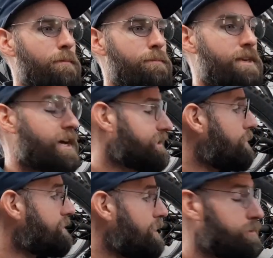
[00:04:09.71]
because I
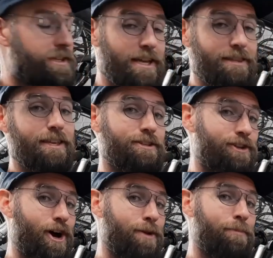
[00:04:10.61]
was able to get this
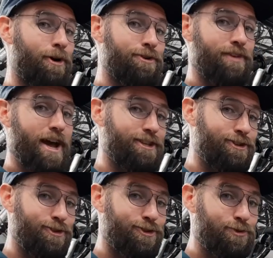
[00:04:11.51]
on part of that
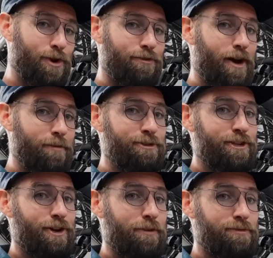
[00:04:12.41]
huge
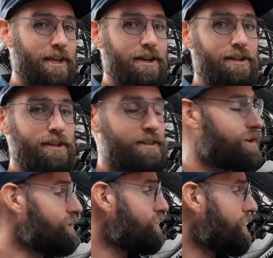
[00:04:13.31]
25% off sale that
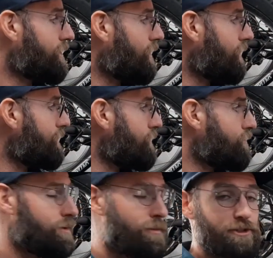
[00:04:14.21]
they're doing on all of their
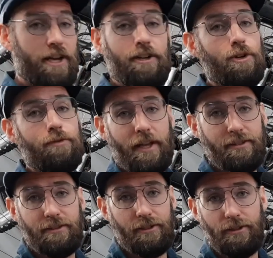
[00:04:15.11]
Ripmos. I don't know if
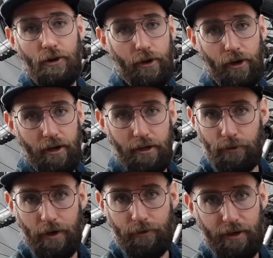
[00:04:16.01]
that's still going on or
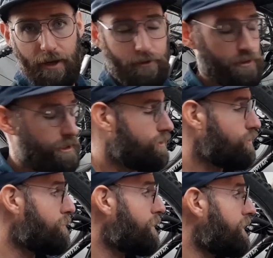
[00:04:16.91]
whatever, you'd have to look
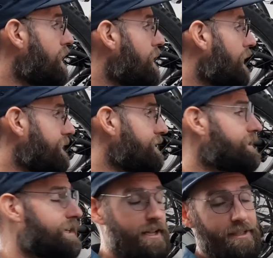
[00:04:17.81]
into it, but I did
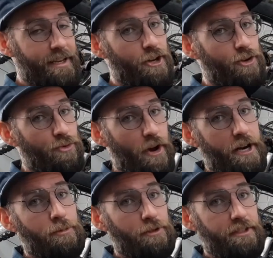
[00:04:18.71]
get an
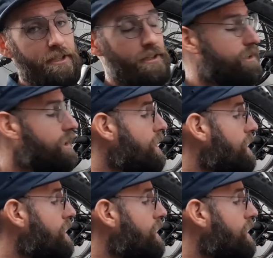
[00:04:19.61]
incredible deal.